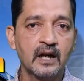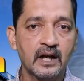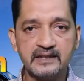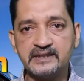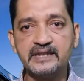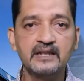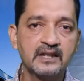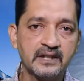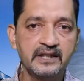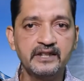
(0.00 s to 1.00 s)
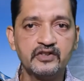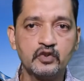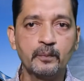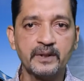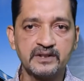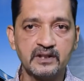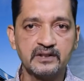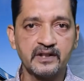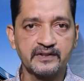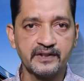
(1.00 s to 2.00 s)
are still the keys to
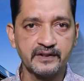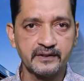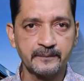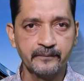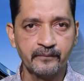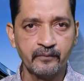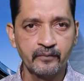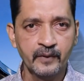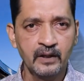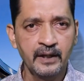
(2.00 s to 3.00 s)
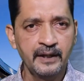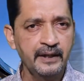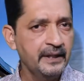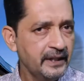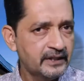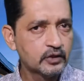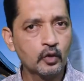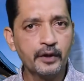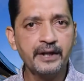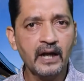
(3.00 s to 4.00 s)
personal success. His
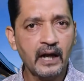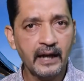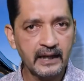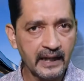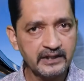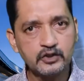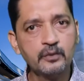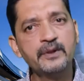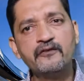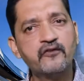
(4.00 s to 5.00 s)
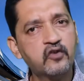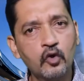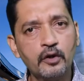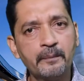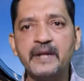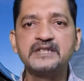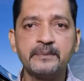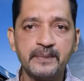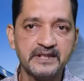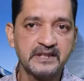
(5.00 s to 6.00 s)
story highlights to me 4
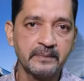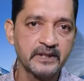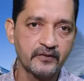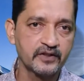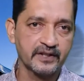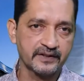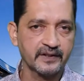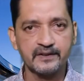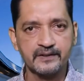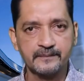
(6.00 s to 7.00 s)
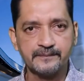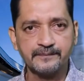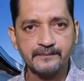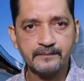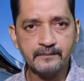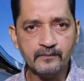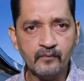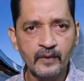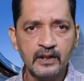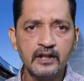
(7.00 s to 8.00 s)
major principles for success.
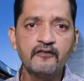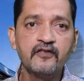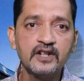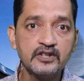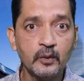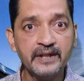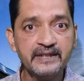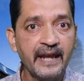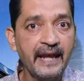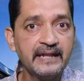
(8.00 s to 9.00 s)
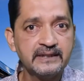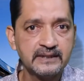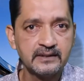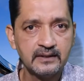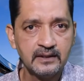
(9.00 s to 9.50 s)
The first one is age.